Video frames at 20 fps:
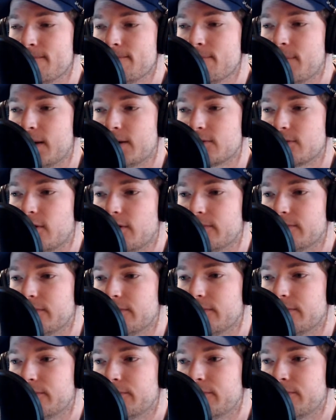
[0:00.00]
based off
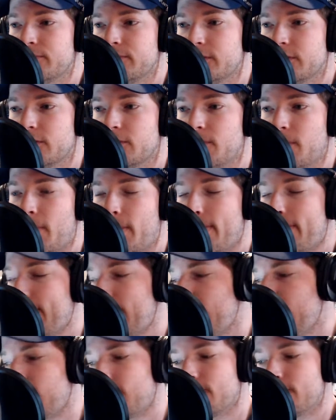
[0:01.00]
of
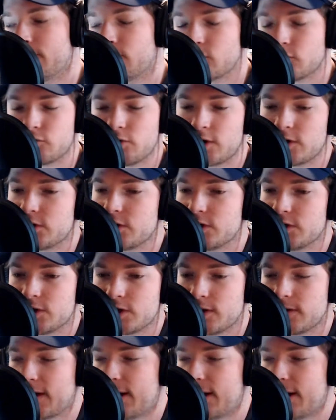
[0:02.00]
the restrictions at that